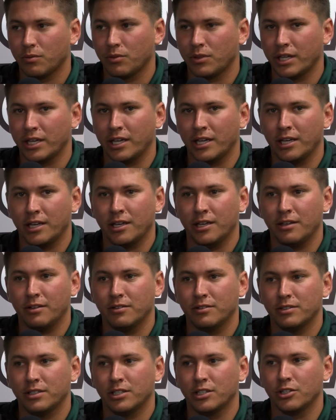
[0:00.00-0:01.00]
they
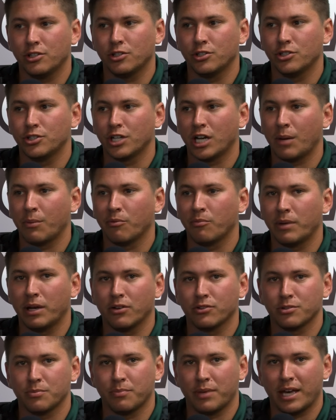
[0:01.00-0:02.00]
did a good job of
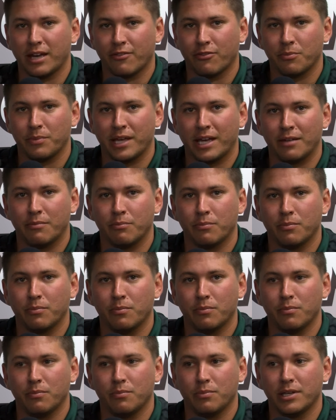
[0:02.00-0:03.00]
bouncing back from that and
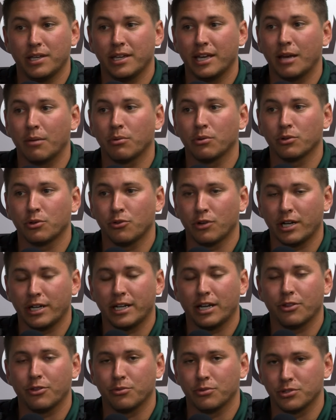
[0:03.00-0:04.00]
being able to grind
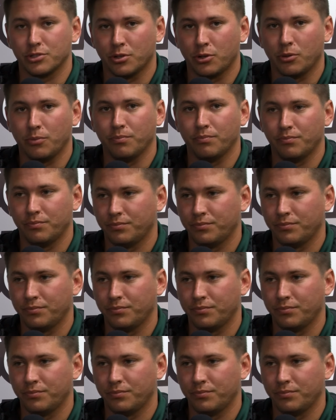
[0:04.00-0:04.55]
out the result.